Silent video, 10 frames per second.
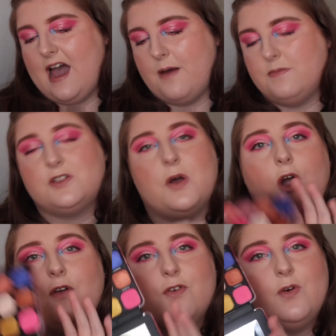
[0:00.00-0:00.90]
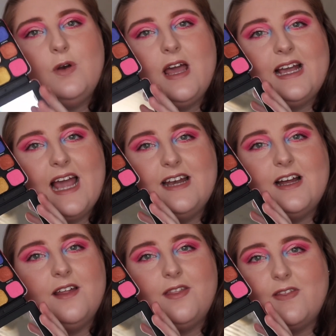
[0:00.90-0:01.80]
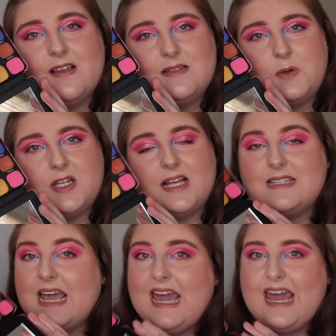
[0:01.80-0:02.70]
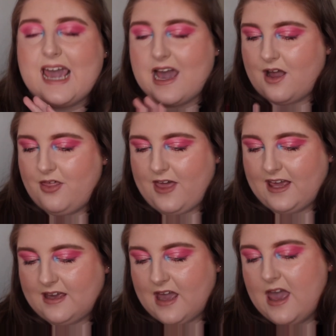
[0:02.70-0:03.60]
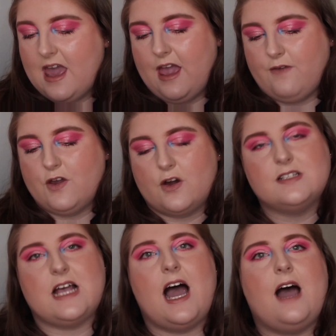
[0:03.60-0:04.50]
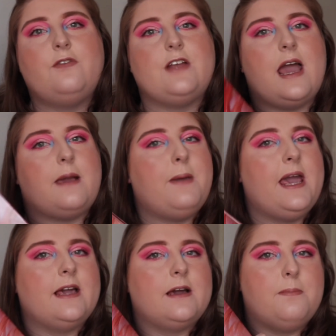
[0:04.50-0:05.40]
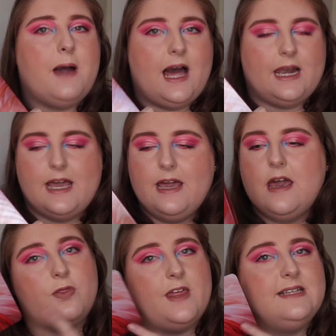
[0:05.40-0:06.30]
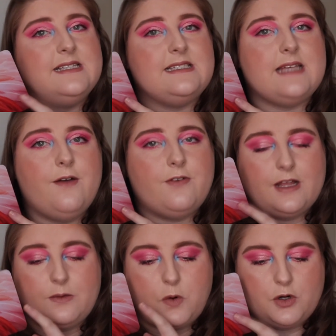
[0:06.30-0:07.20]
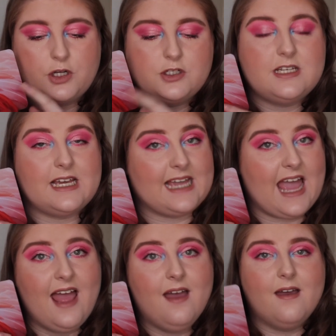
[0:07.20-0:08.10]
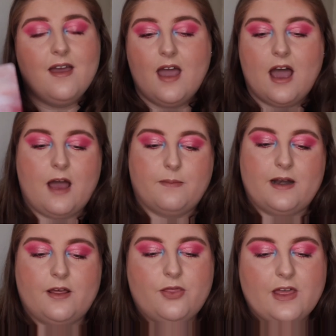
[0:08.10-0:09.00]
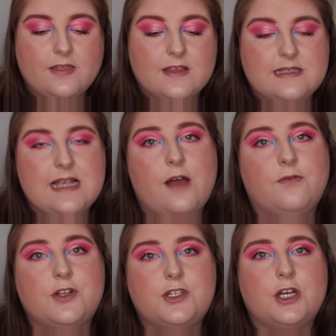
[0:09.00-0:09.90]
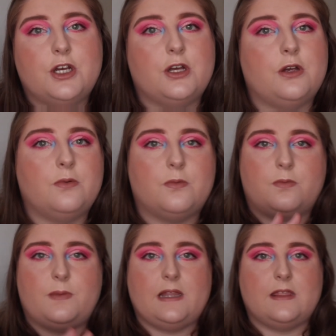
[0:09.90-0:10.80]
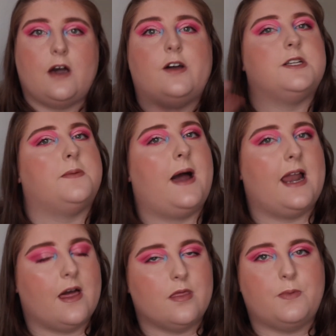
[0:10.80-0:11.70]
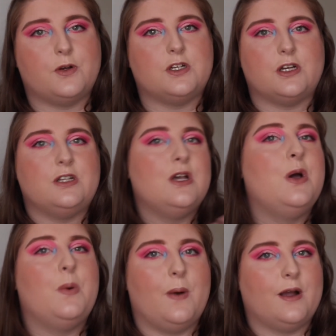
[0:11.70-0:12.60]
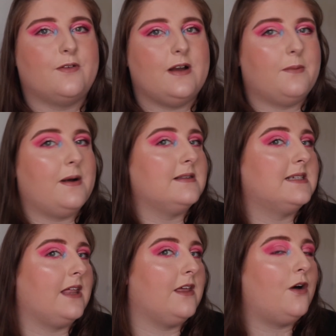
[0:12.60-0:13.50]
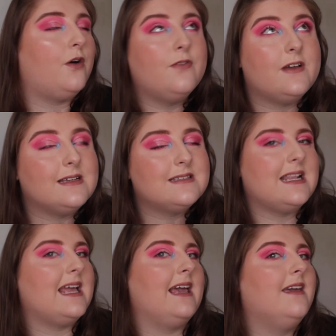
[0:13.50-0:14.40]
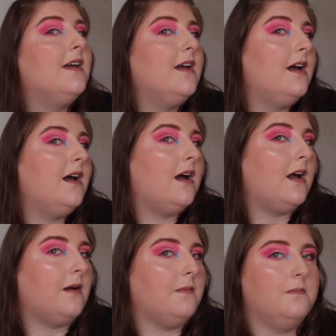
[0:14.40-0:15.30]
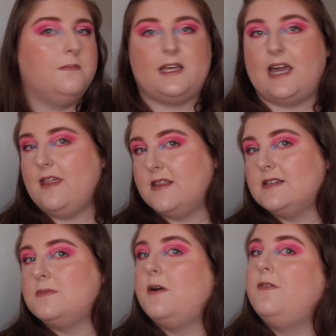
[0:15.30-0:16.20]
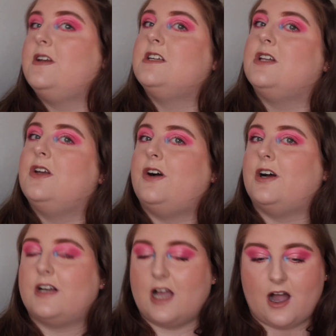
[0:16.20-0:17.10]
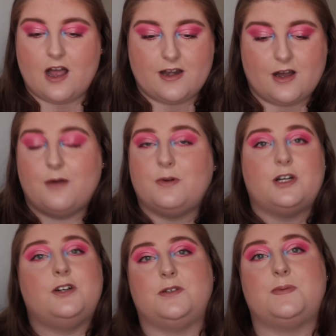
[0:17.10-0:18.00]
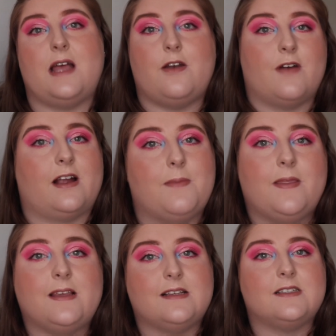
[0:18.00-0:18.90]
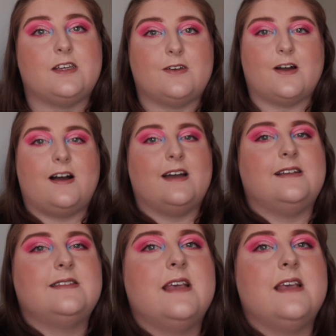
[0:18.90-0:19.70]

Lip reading: So overall, again, I think this one is a hit. I think if you guys are after a pink palette, this is definitely one to get. And I think this set of the two, being the eyeshadow palette and the brushes, work really well together, obviously. But yeah, this is my finished look, and I would 100% recommend these to you guys.